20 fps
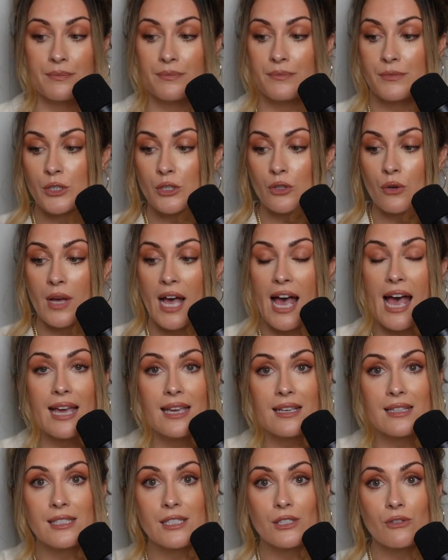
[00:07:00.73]
So
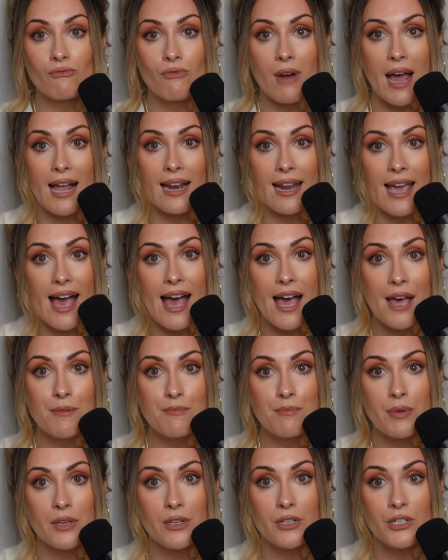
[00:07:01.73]
guys, rally up.
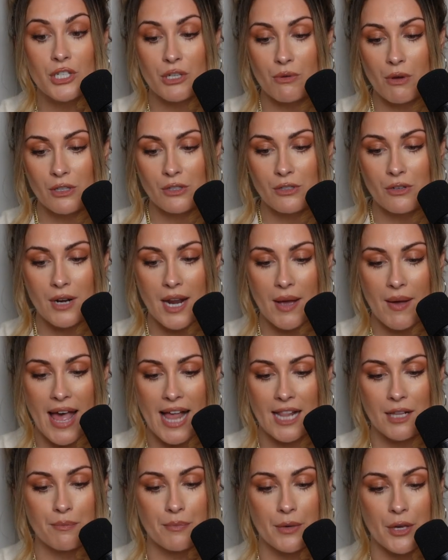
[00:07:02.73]
She wants all our
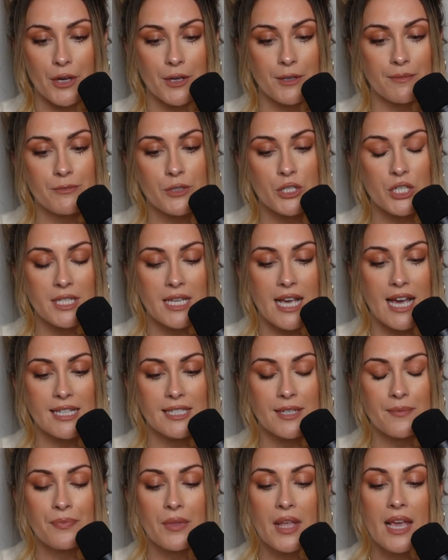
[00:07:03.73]
help here. She said,
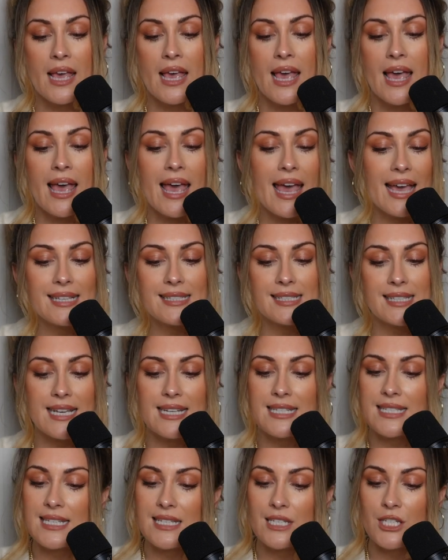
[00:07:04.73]
hey
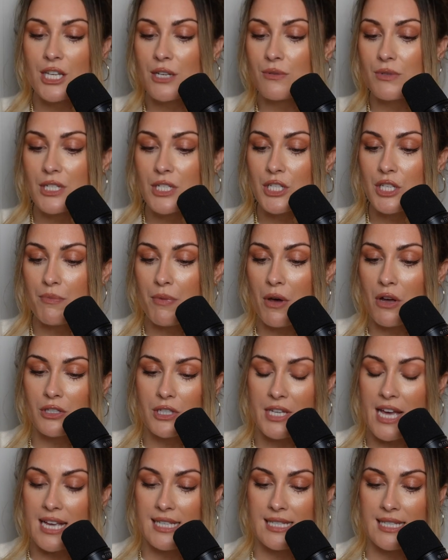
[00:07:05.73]
Sadie, tuned into your
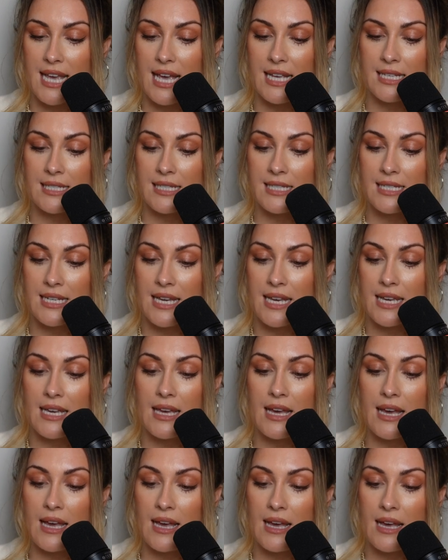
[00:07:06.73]
podcast yesterday.
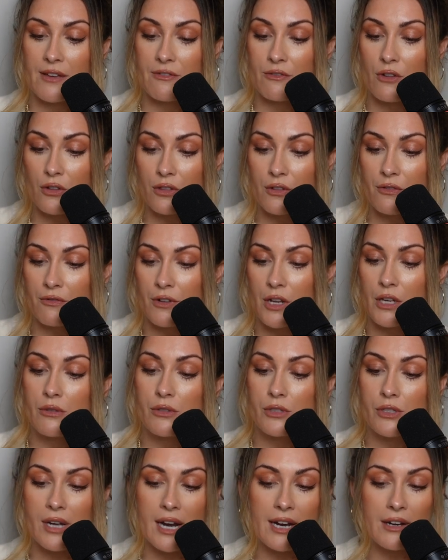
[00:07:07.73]
I've got the flu,
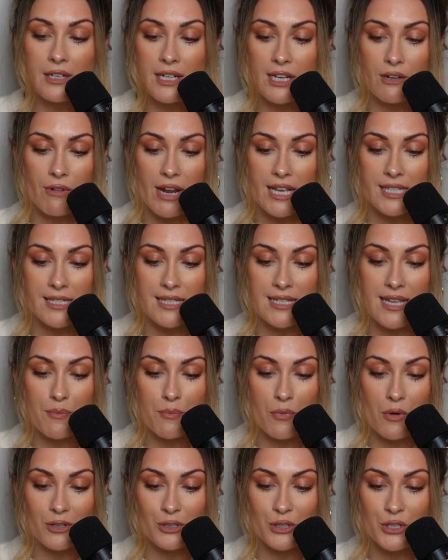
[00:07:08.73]
so currently resting up
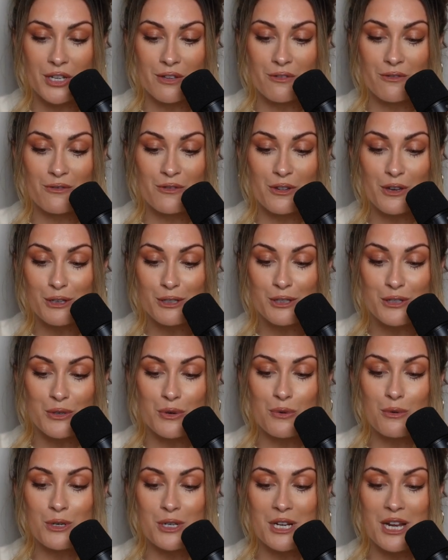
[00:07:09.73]
watching First
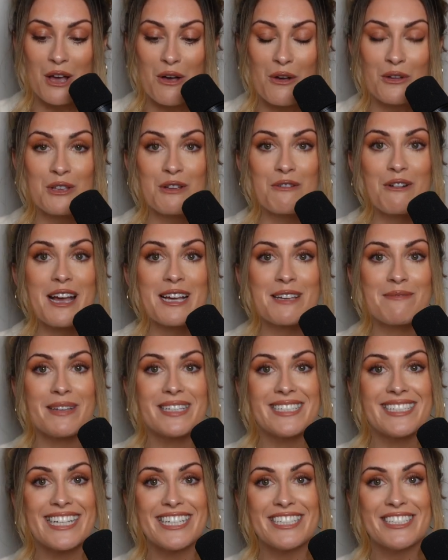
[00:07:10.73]
Daughter on your
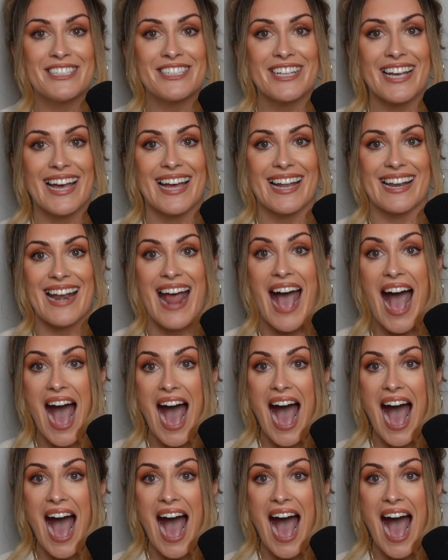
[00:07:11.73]
recommendation.